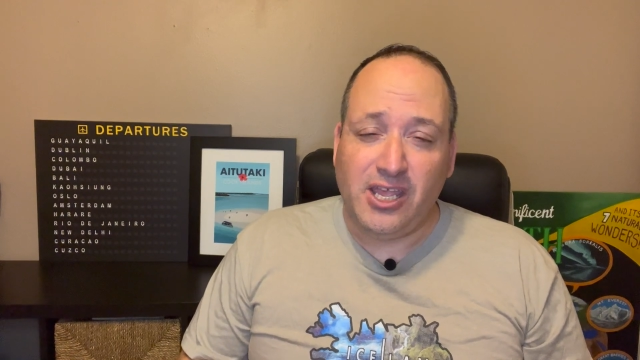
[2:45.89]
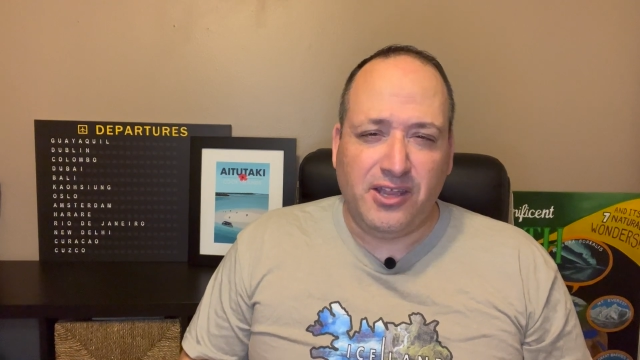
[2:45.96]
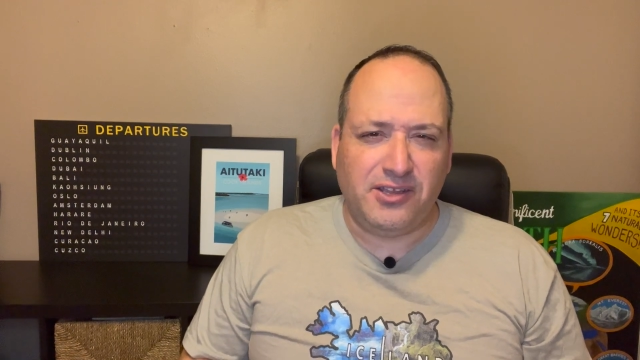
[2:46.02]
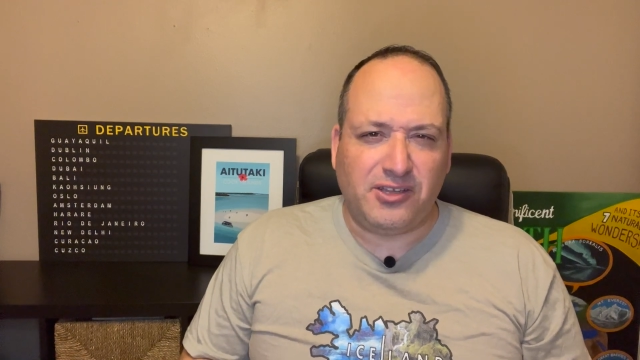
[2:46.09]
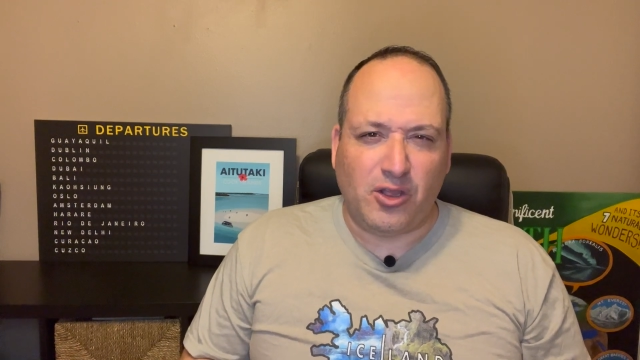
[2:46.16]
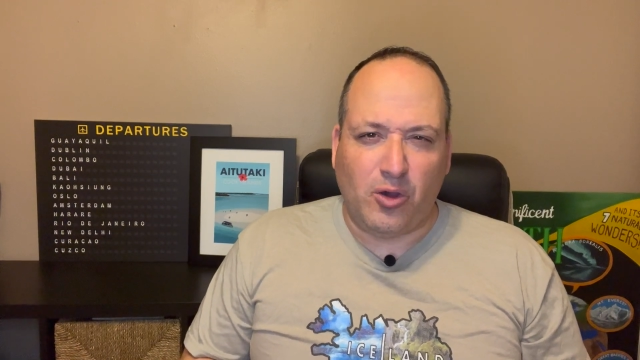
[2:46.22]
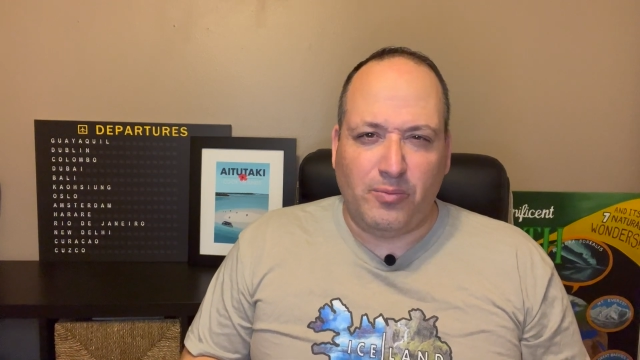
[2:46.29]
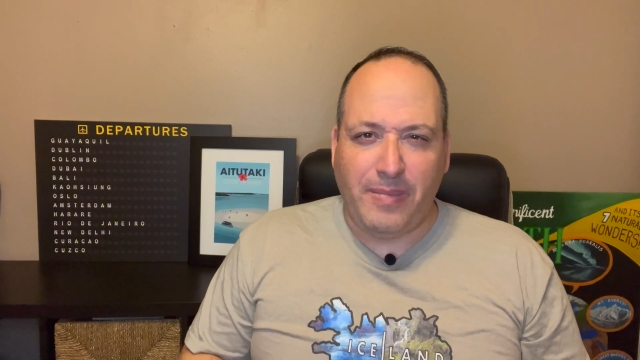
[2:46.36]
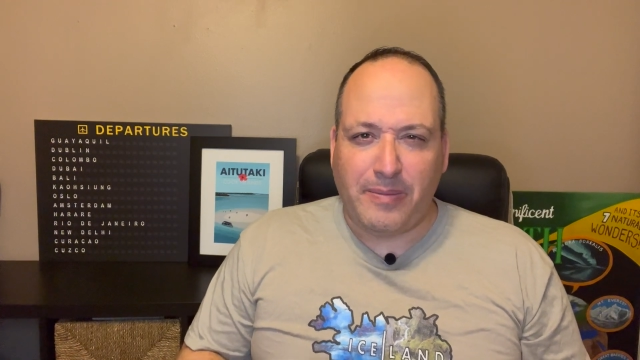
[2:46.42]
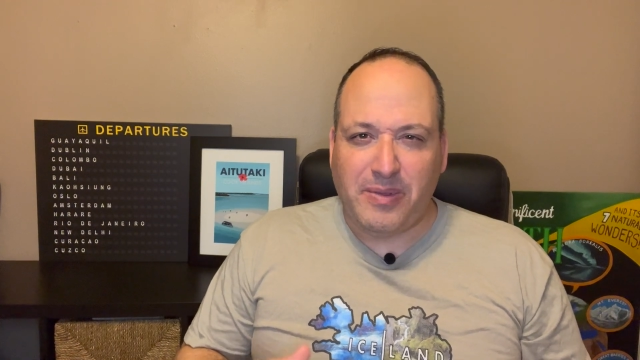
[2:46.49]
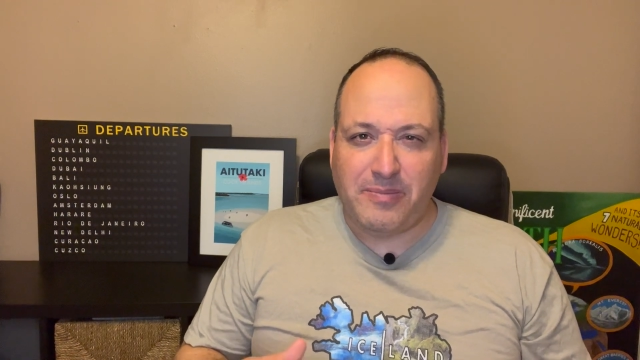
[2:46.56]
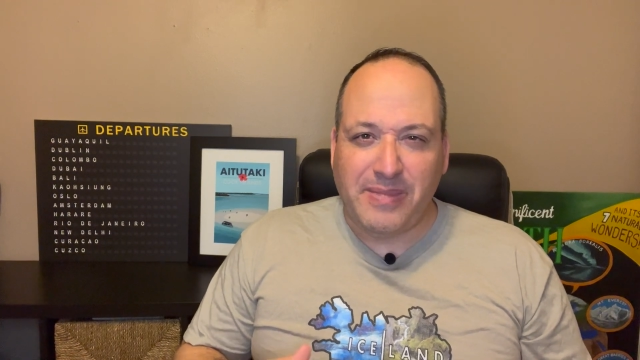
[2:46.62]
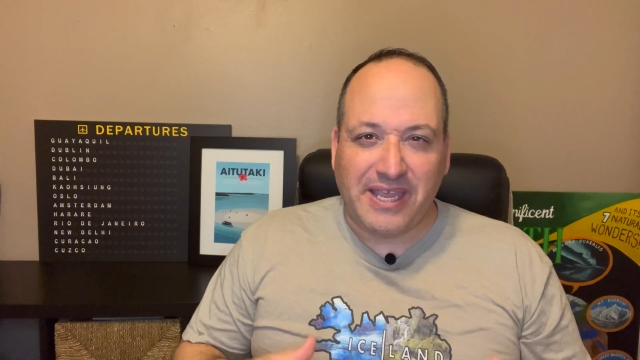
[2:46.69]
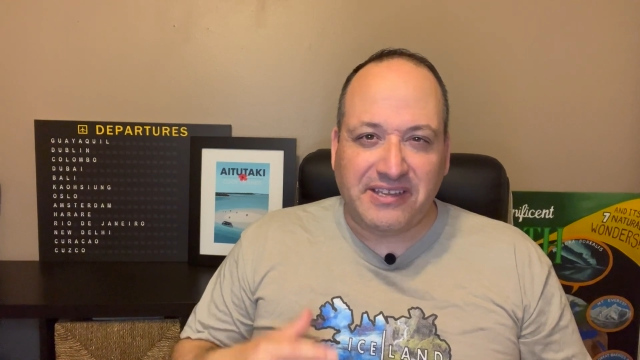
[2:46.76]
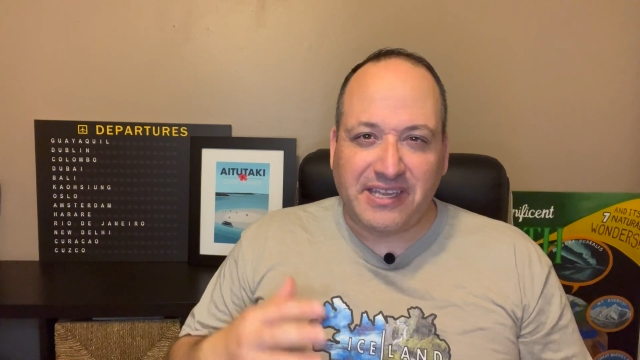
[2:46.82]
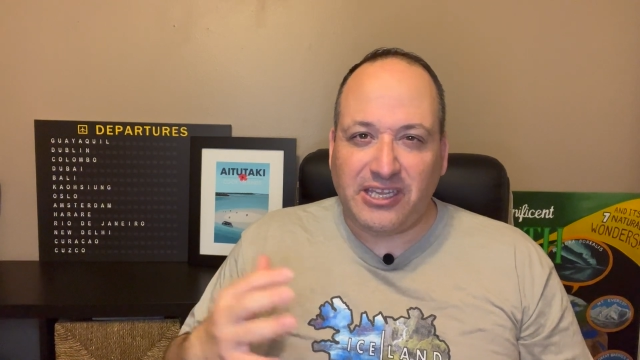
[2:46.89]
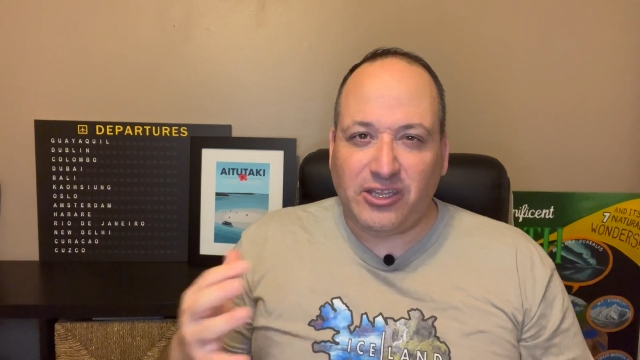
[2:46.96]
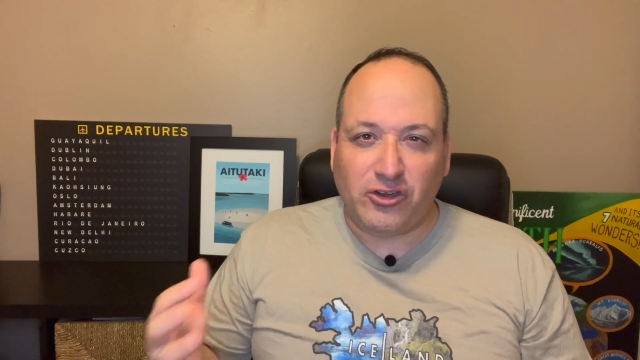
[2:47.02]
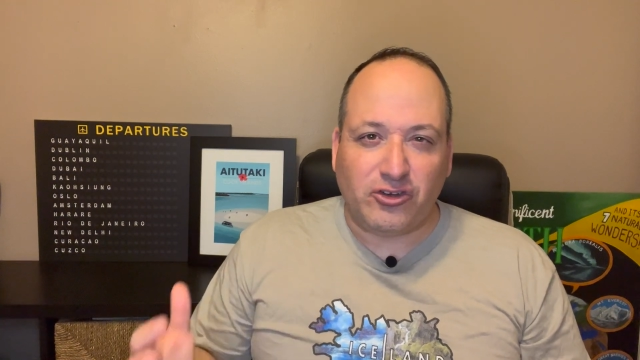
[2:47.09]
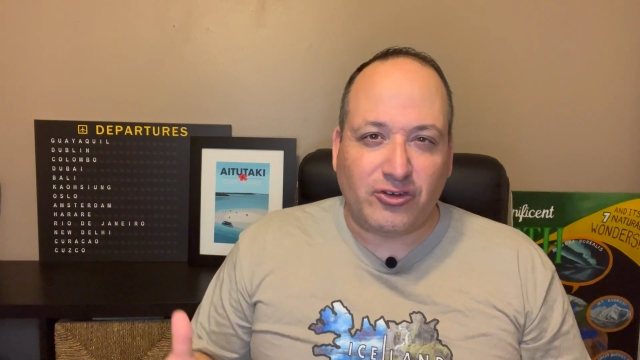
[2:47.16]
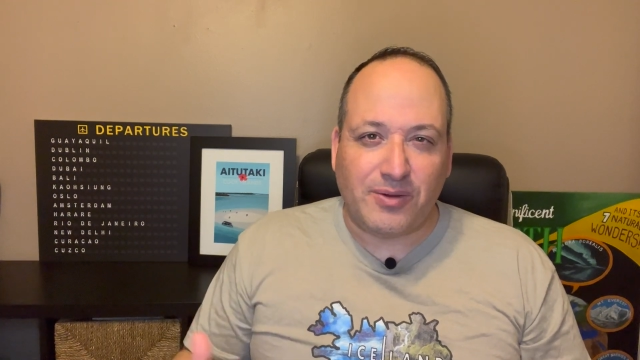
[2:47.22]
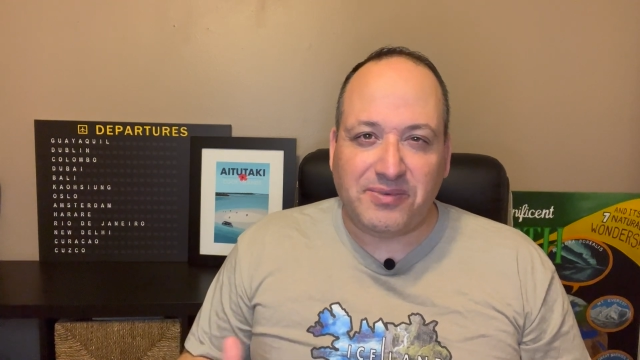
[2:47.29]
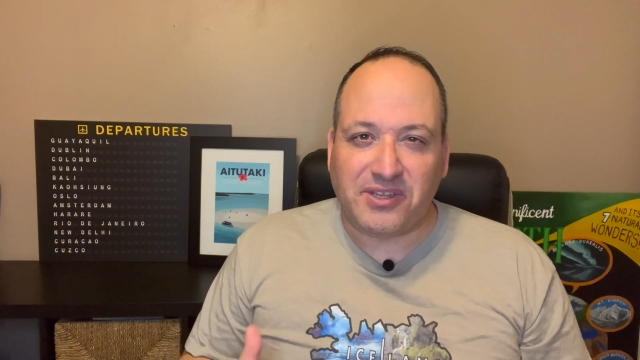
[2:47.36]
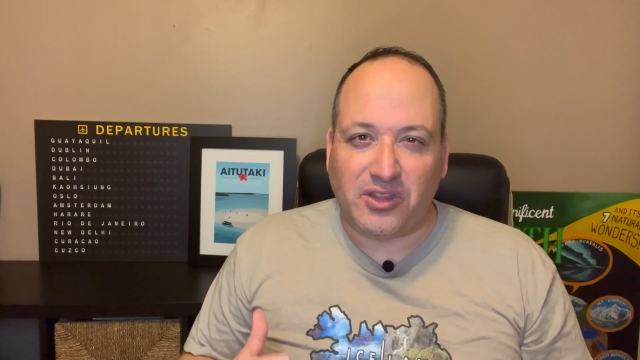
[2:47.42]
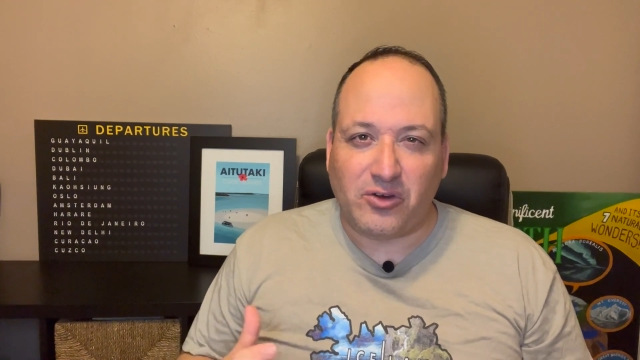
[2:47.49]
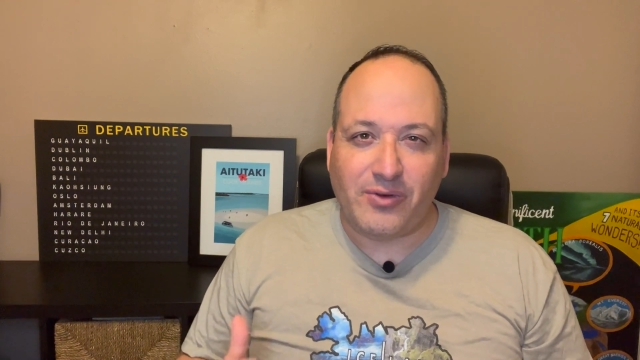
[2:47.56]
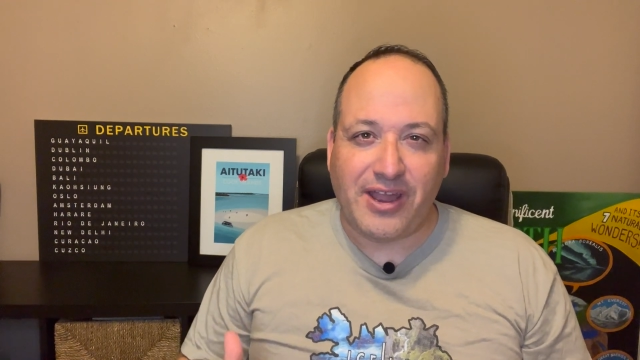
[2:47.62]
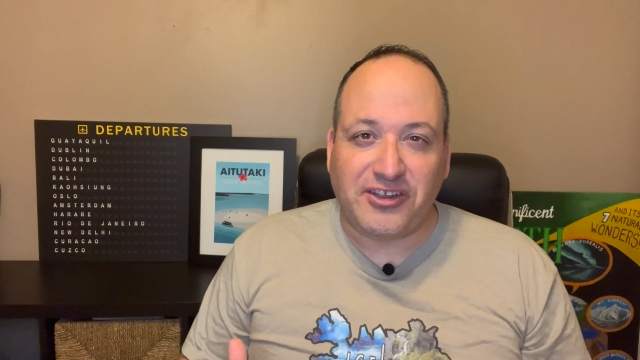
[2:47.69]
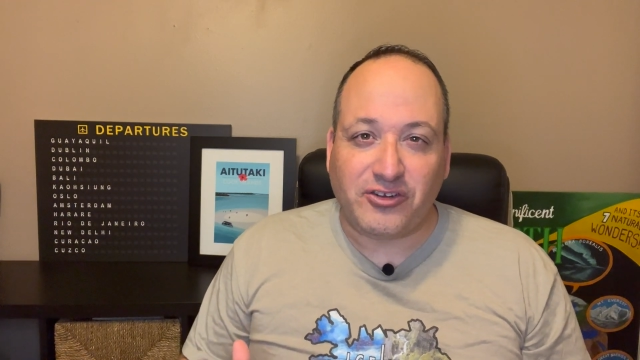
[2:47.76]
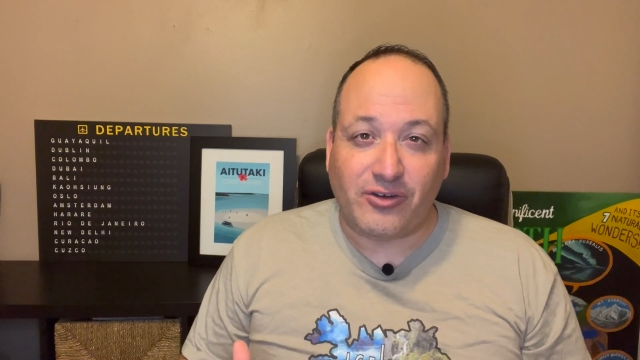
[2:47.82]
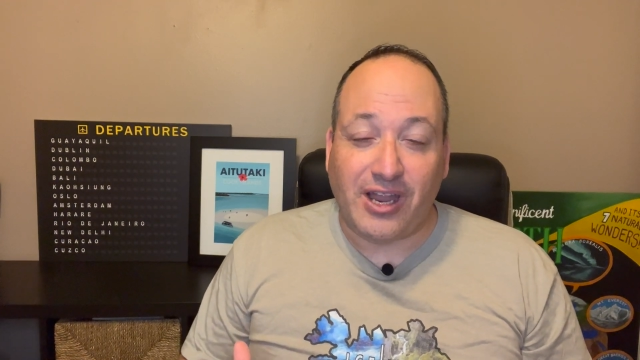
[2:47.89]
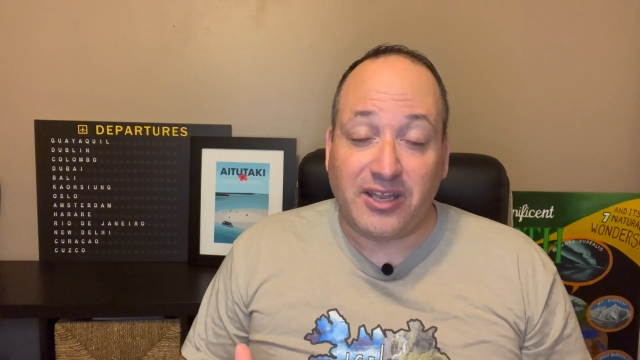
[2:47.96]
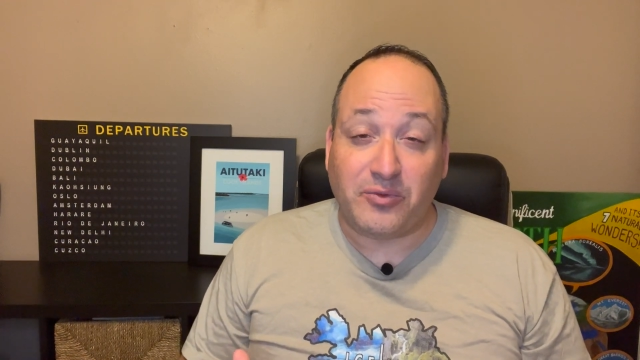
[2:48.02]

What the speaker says: so maybe mix in their trips to the restaurants